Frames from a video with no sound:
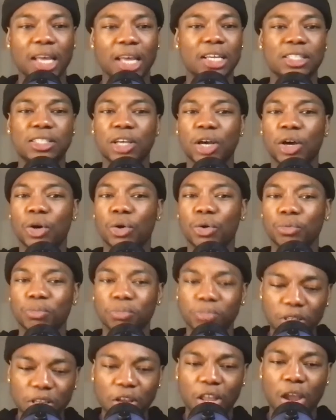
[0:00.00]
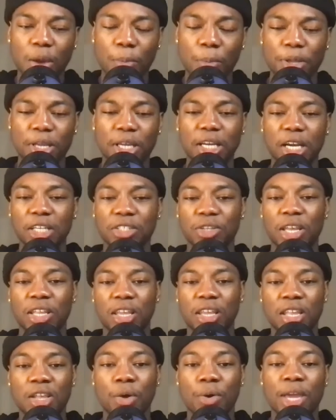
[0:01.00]
So, they were pretty good. So,
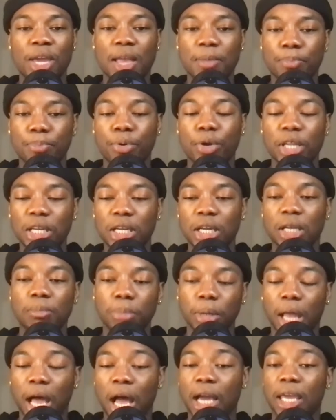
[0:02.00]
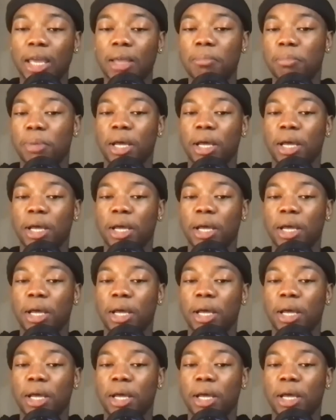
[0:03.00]
he had pretty good blocking.